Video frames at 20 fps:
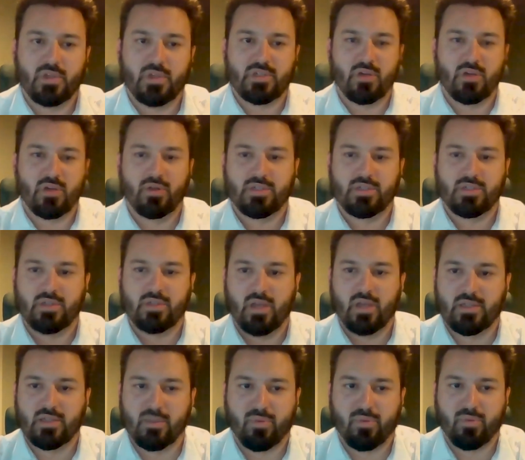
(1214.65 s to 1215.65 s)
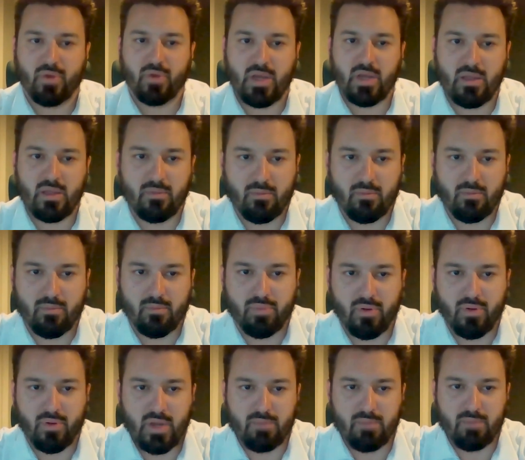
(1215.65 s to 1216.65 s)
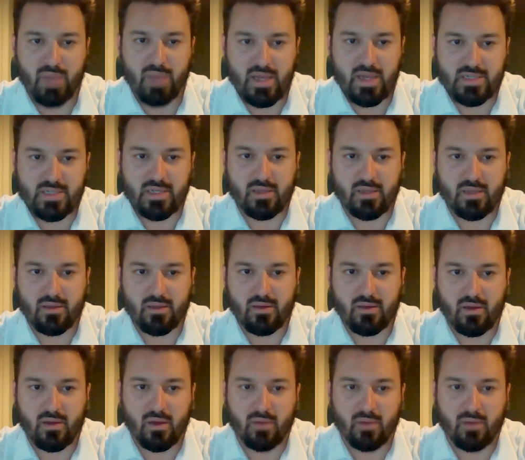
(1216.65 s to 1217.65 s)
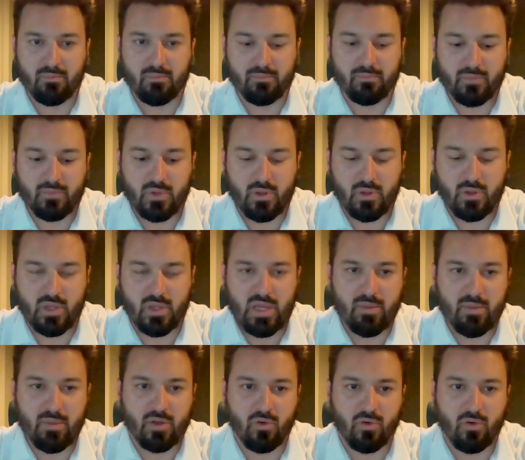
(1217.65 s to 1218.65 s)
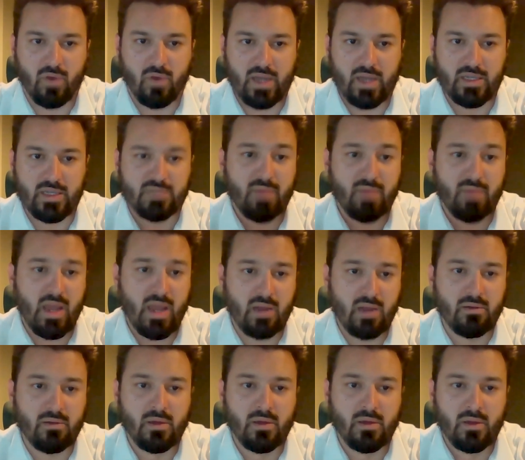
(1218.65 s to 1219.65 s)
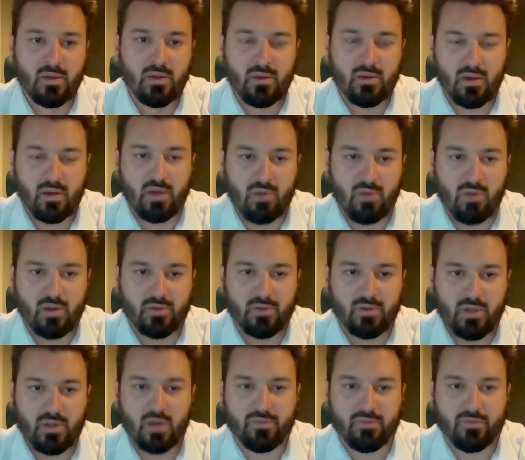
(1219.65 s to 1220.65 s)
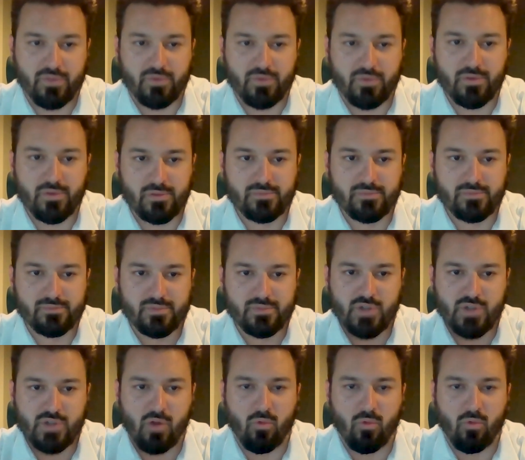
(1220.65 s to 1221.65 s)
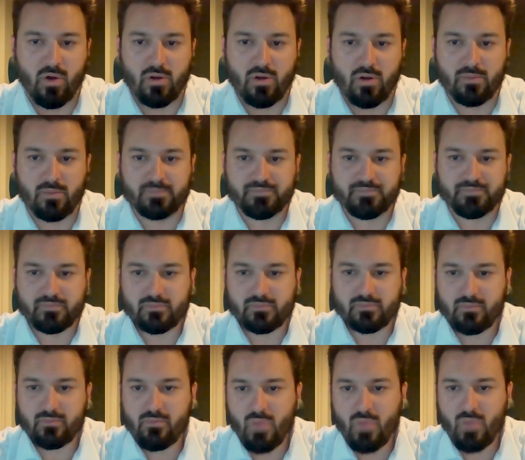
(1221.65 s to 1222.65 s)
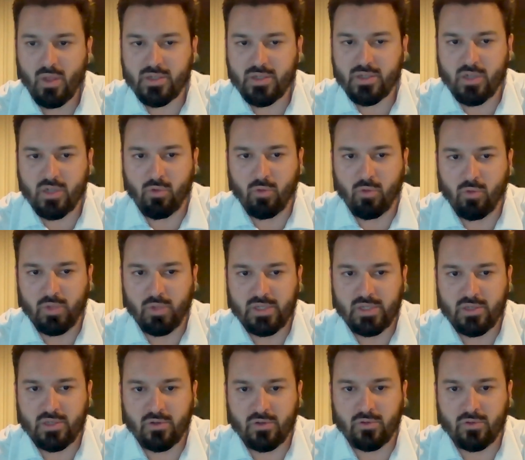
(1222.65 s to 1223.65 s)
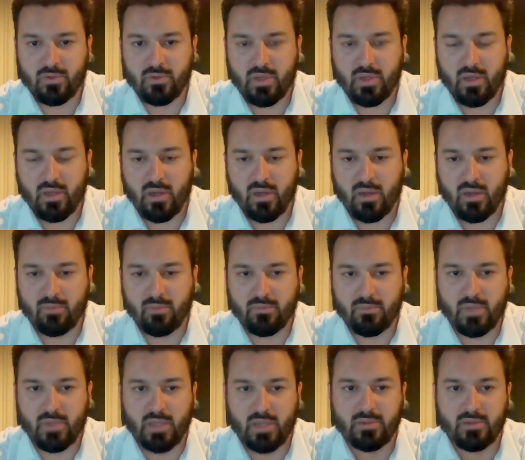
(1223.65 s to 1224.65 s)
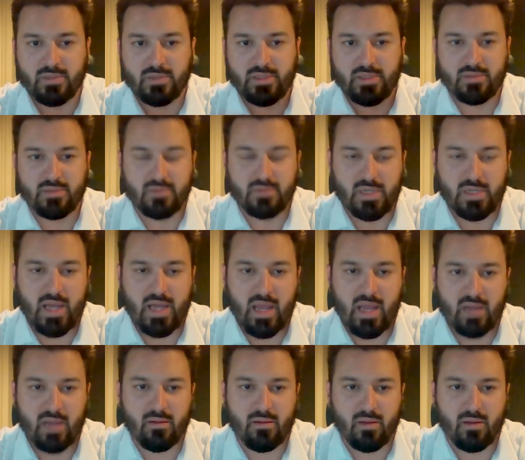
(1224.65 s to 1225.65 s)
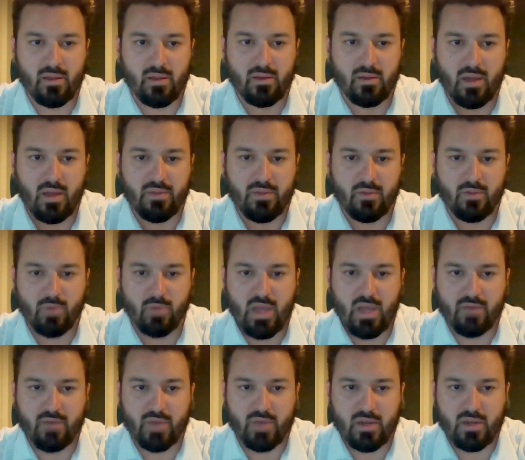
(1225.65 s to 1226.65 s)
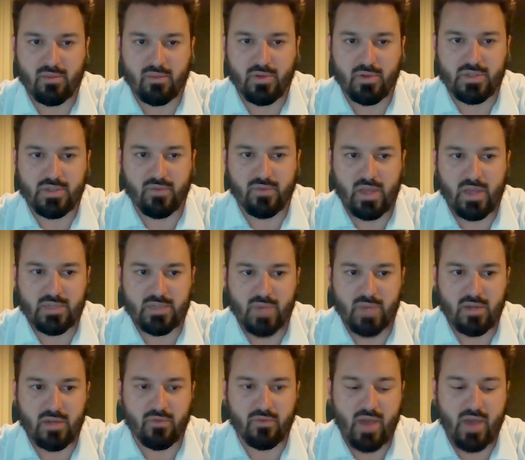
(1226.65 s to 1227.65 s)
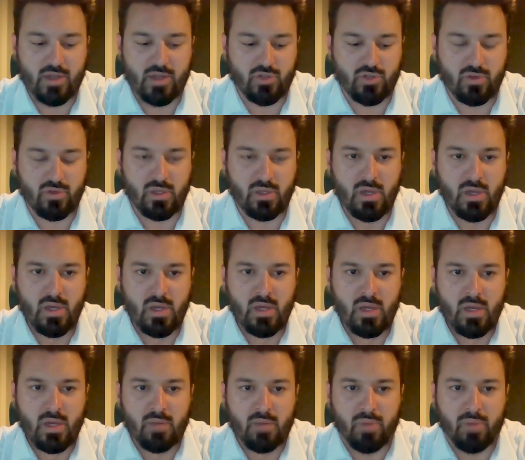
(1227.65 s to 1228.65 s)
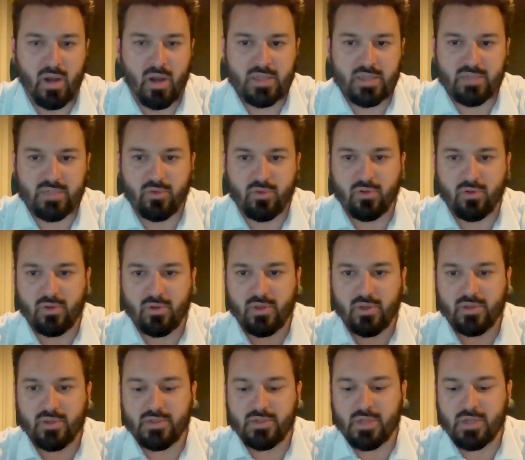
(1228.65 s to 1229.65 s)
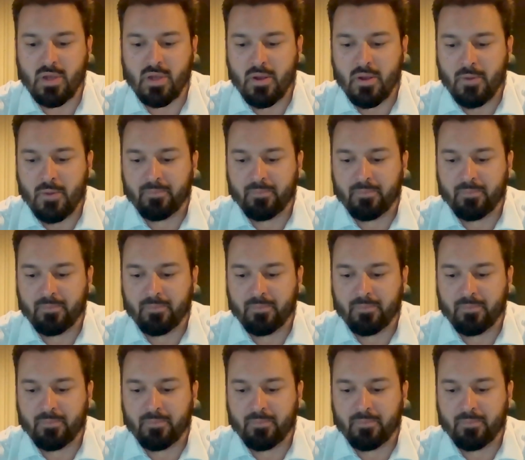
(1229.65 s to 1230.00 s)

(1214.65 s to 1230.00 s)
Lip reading: So it's a pretty basic chemical, and it's made, ironically enough, through salt water. So what we do in today, and I think we have kind of the most advanced manufacturing possible, is